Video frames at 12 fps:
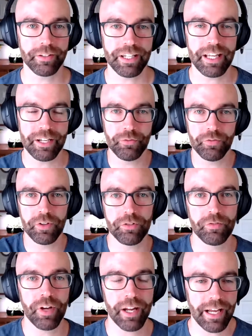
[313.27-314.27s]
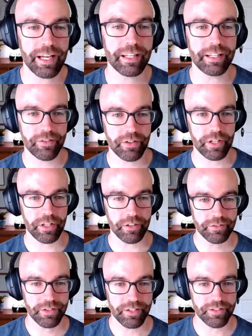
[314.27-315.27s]
Like, hey, you've got to add this
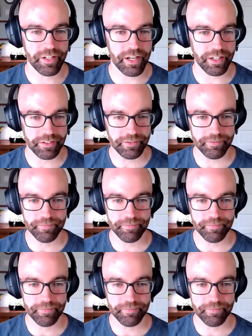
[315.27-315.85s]
thing to the stack.